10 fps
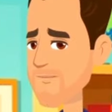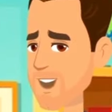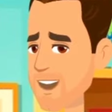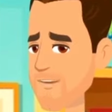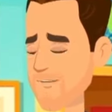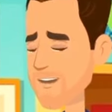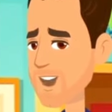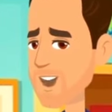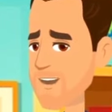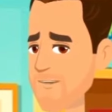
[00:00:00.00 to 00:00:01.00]
Thank
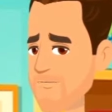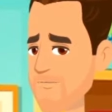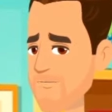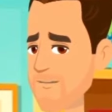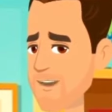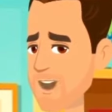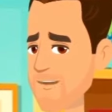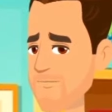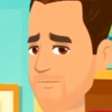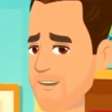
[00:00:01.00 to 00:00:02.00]
you so much,
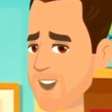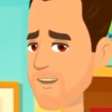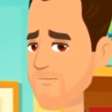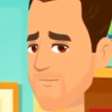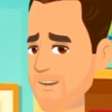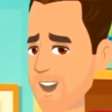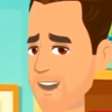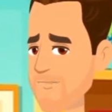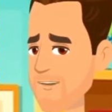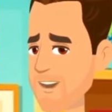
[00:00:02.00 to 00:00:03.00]
teacher.
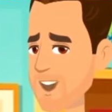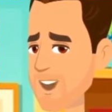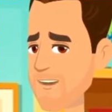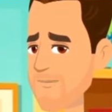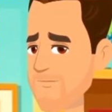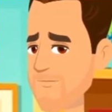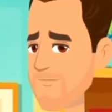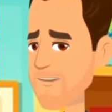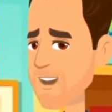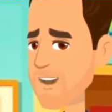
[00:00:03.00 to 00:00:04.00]
I
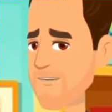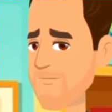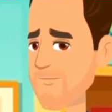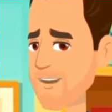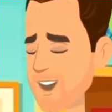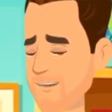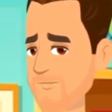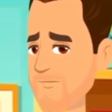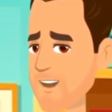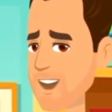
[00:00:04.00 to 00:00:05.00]
really
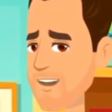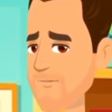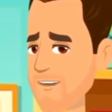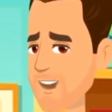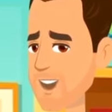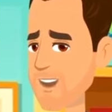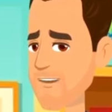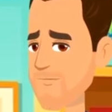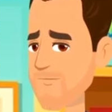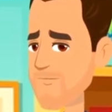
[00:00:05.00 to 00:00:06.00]
appreciate your guidance
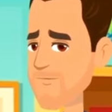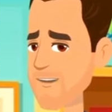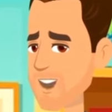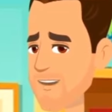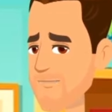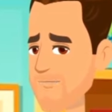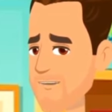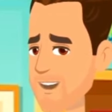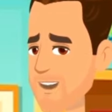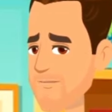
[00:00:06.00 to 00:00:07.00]
and support.
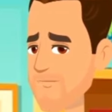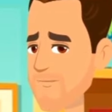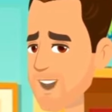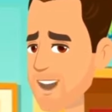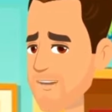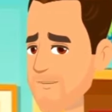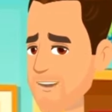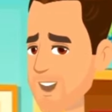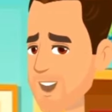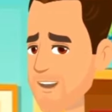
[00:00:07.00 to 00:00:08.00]
I'll
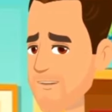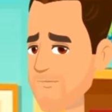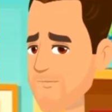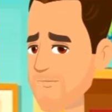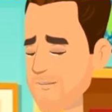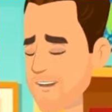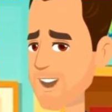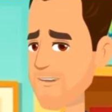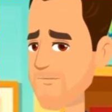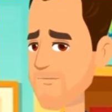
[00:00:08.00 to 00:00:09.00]
start
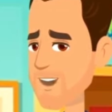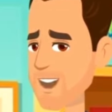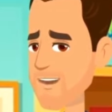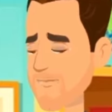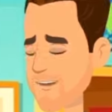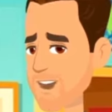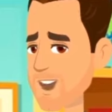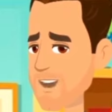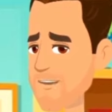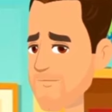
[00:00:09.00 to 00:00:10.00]
implementing these tips right
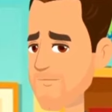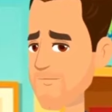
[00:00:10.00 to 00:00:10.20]
away.